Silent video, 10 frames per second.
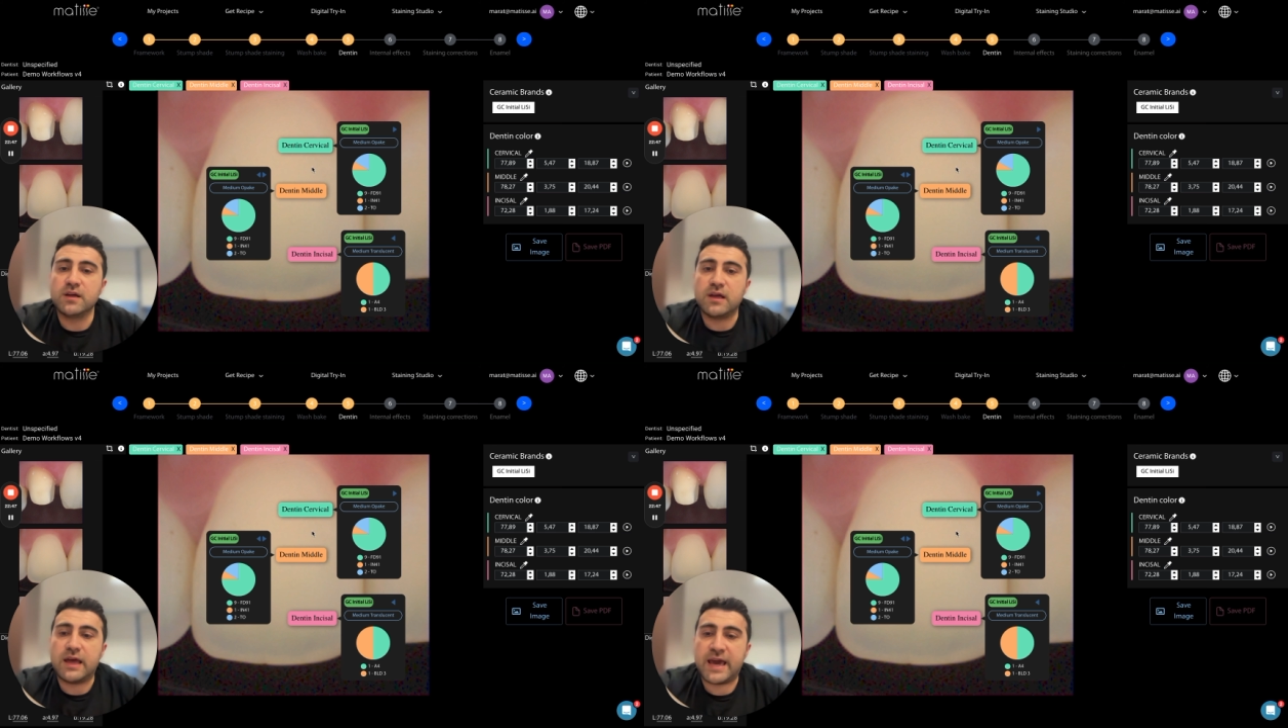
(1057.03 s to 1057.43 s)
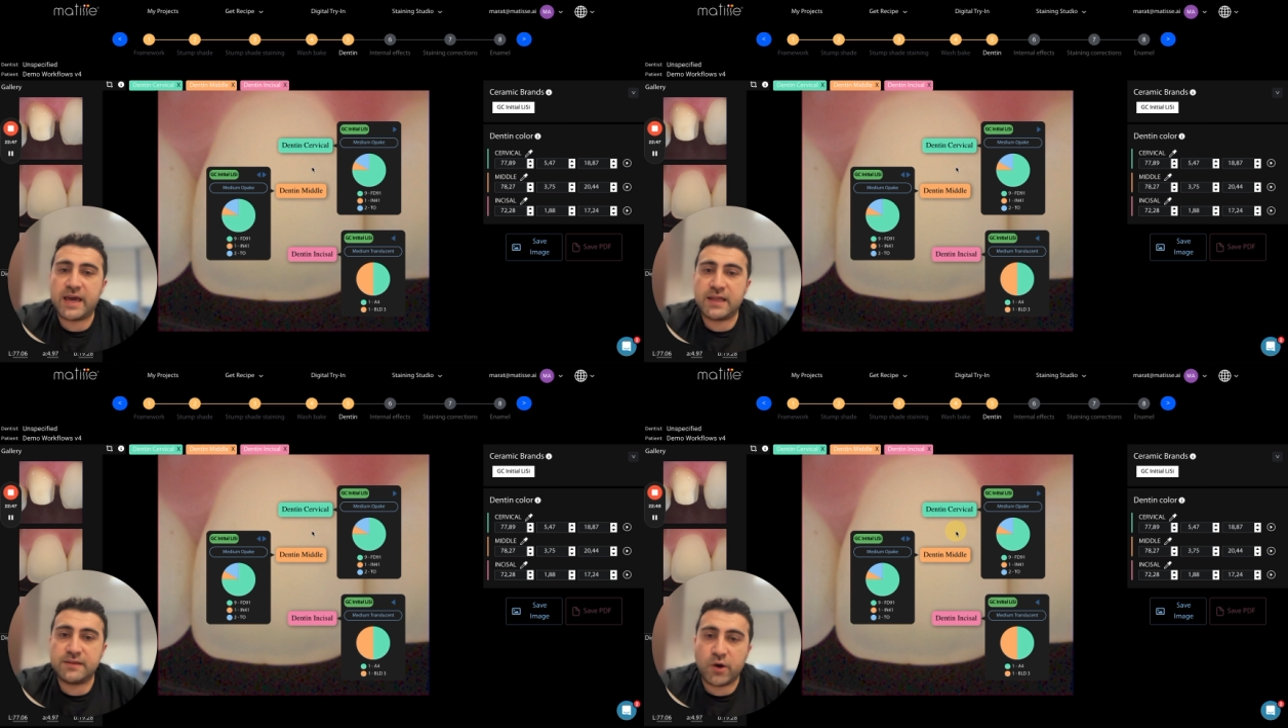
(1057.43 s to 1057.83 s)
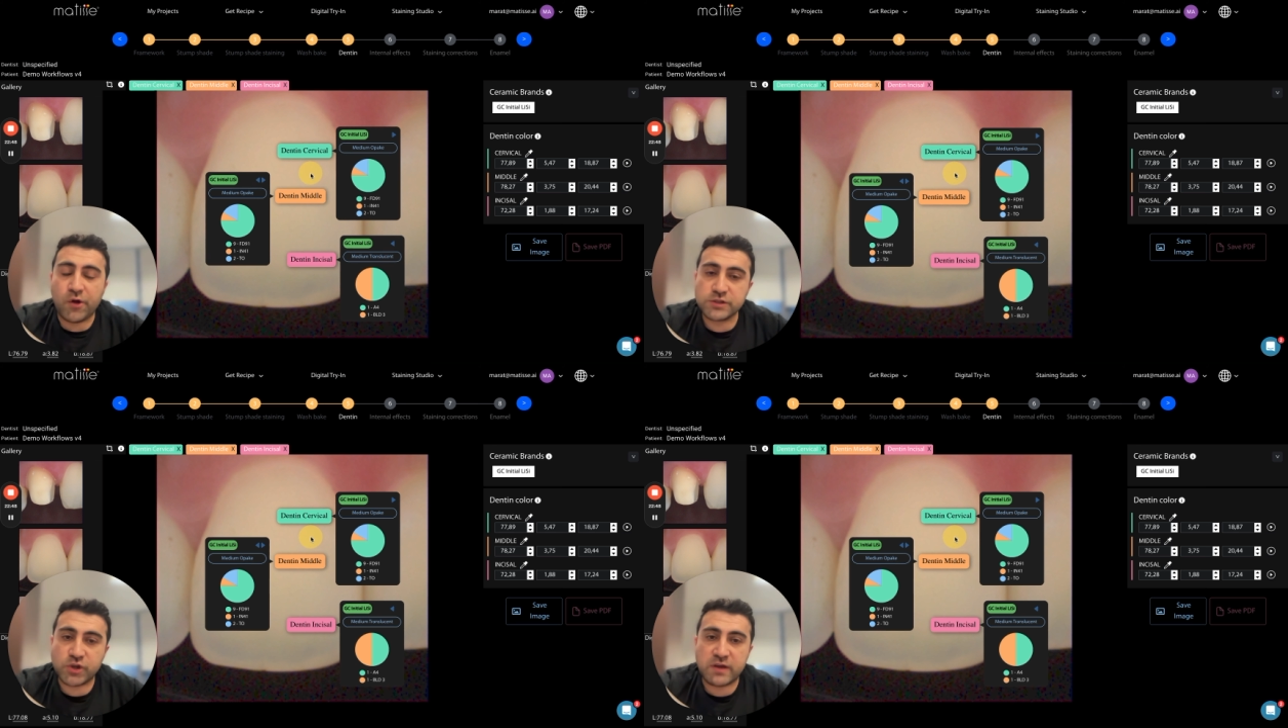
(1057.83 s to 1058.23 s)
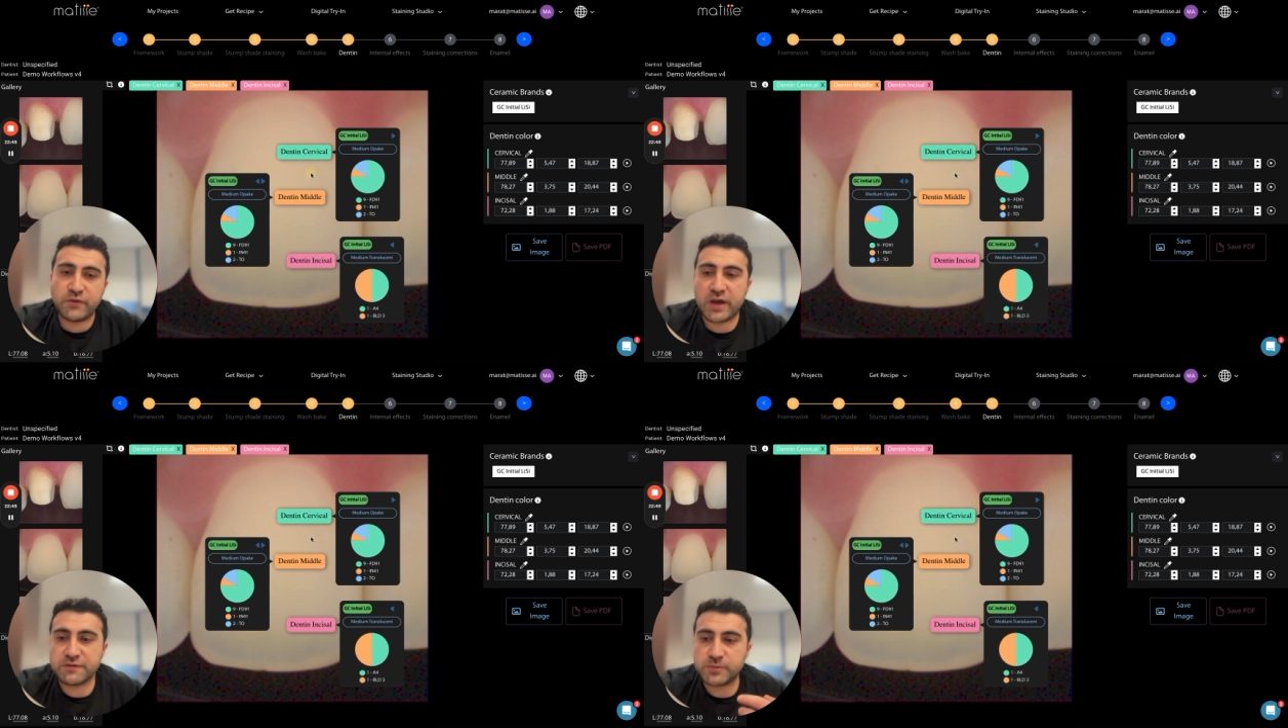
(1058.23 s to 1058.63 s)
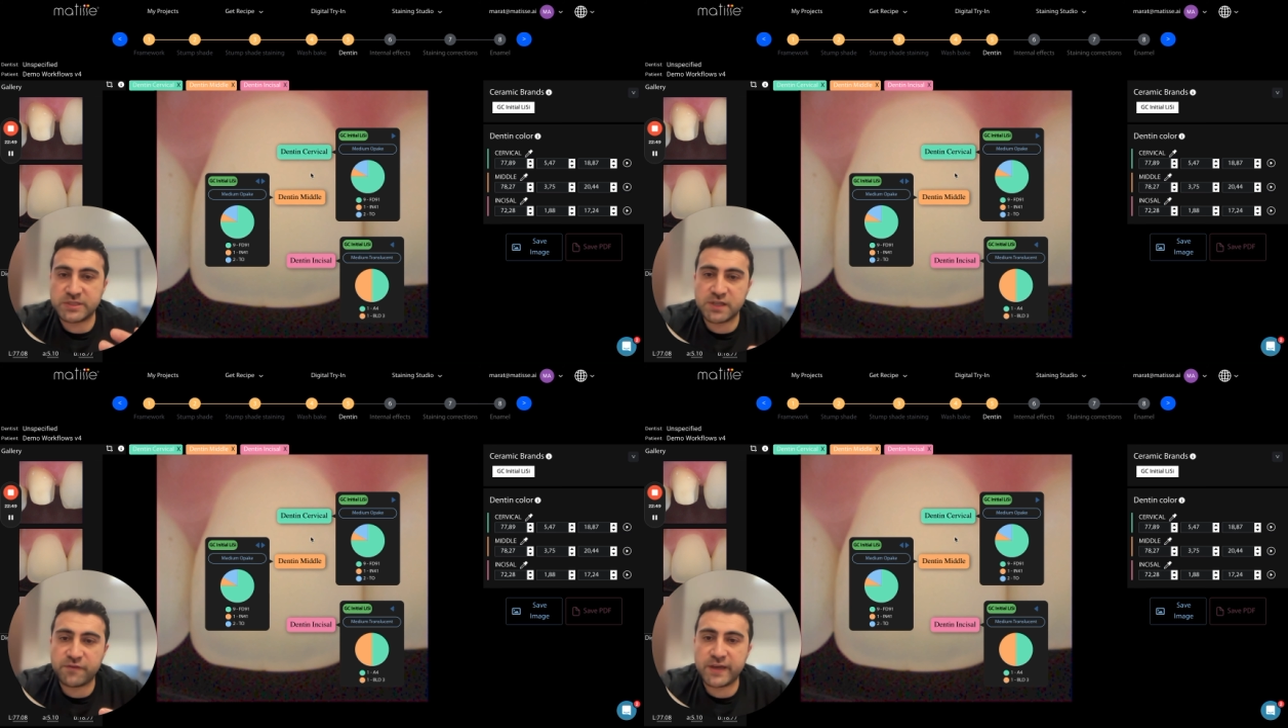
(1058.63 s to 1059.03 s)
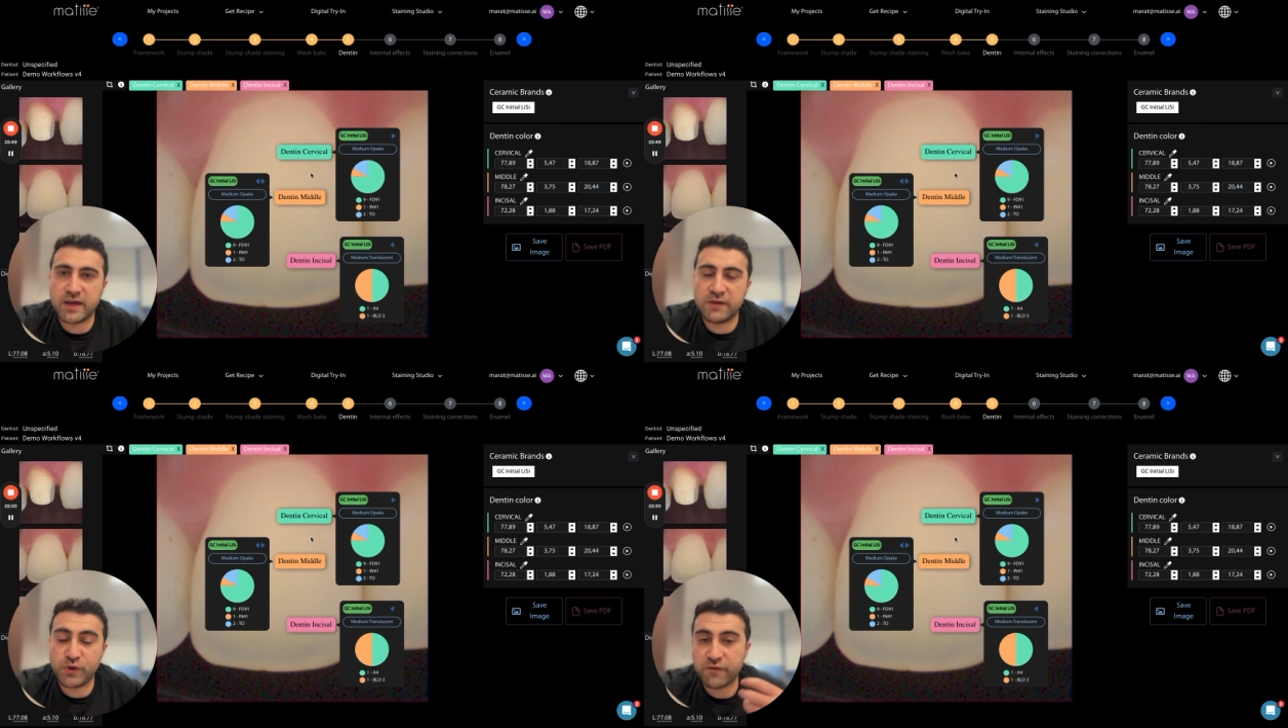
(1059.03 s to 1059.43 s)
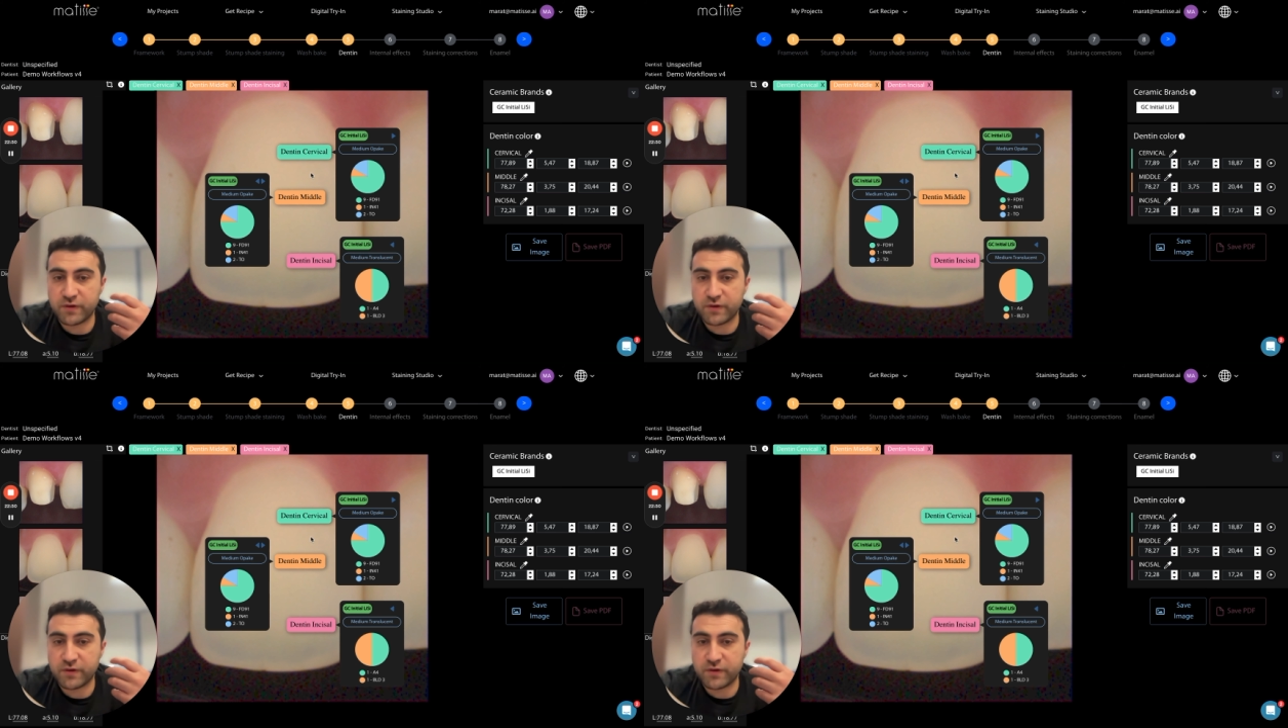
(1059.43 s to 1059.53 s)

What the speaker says: And also if you have a